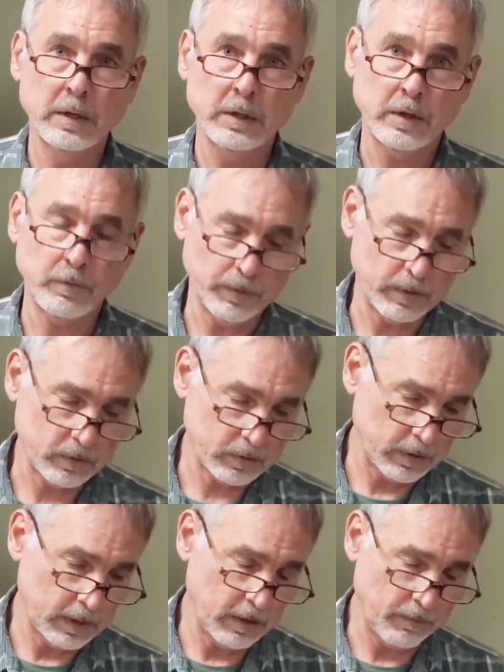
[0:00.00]
If
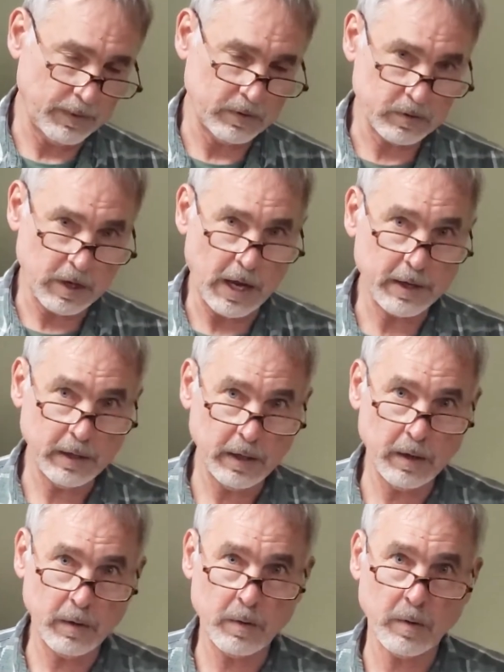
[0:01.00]
it's got
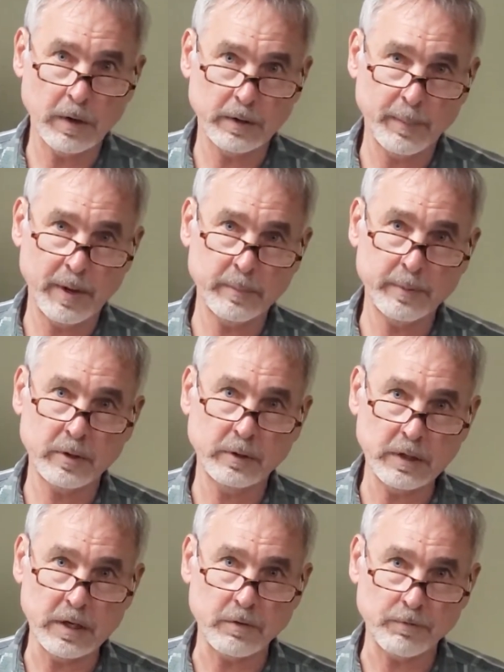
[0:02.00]
hair on the bottom of the
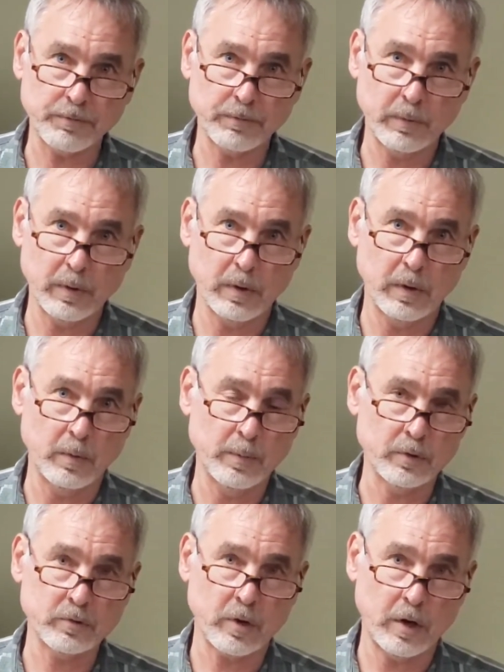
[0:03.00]
leaf,
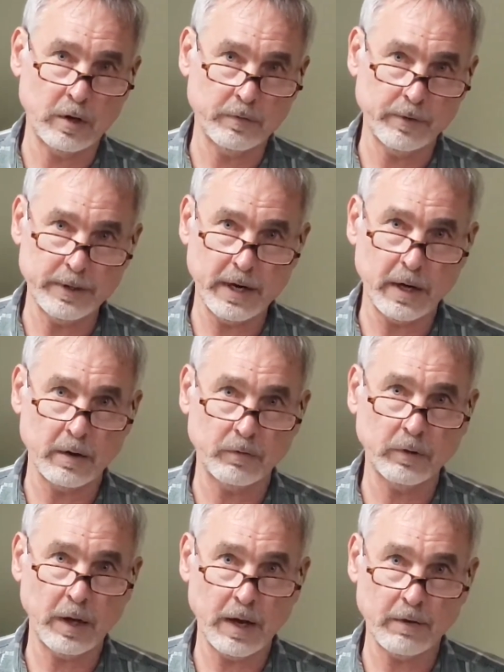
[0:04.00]
almost all of our
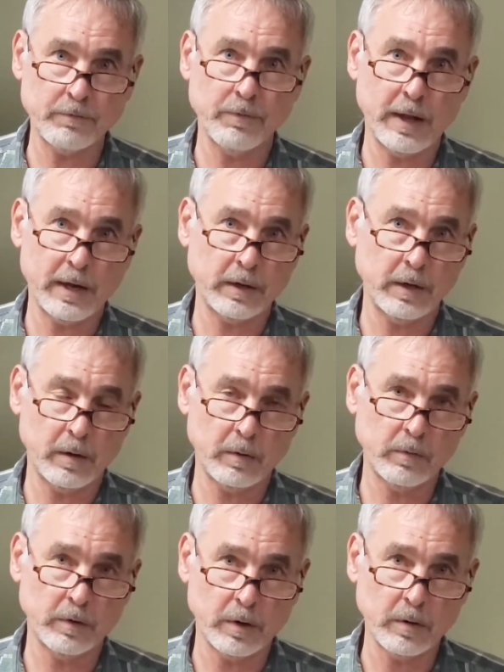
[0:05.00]
natives have that
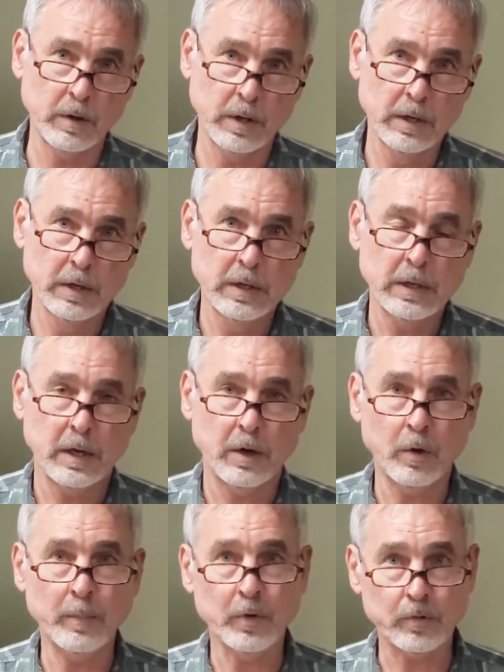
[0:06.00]
hair there. And
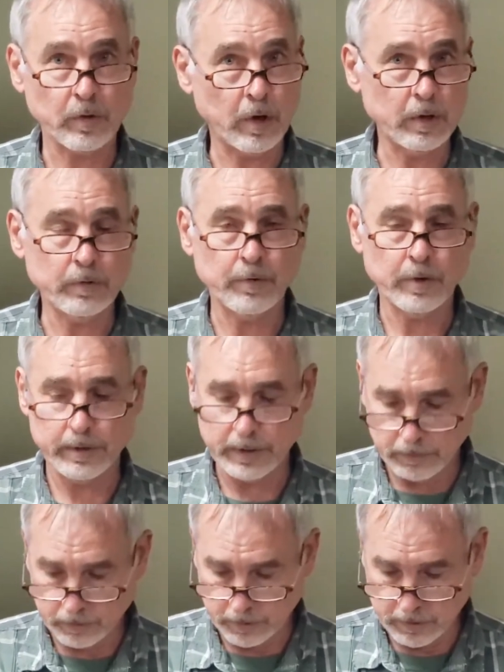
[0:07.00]
almost all of our
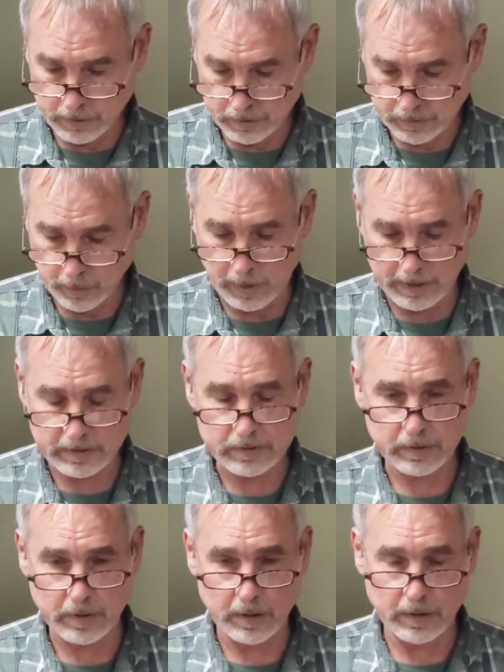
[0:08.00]
introduced
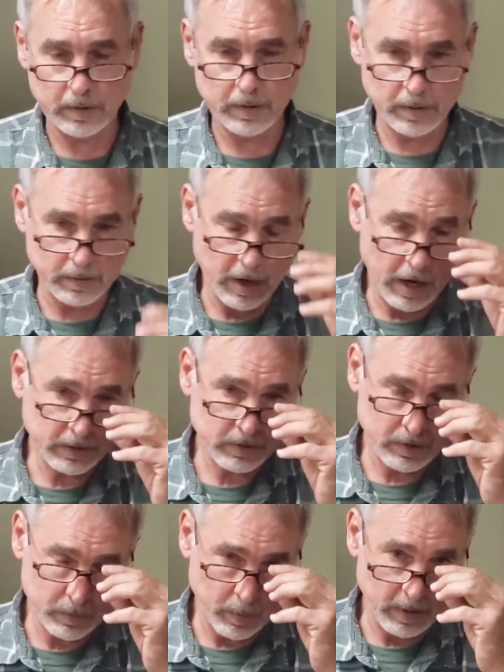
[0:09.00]
ones, the
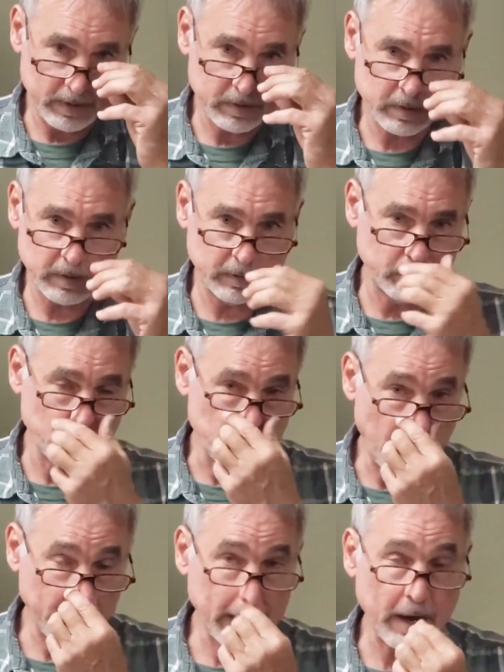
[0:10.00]
noxious ones, do
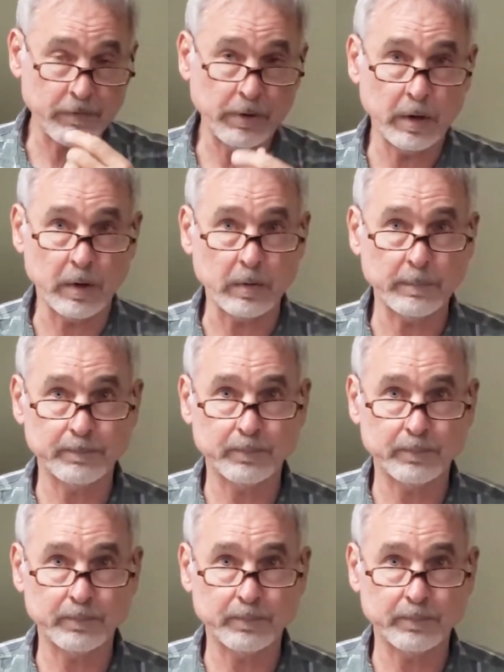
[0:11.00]
not have hair.